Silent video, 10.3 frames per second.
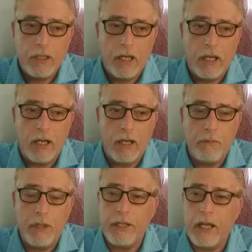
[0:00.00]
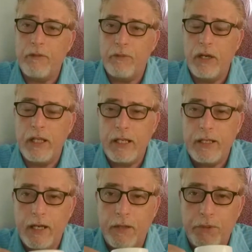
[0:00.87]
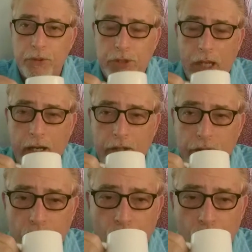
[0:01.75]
But I really need to air up those tires.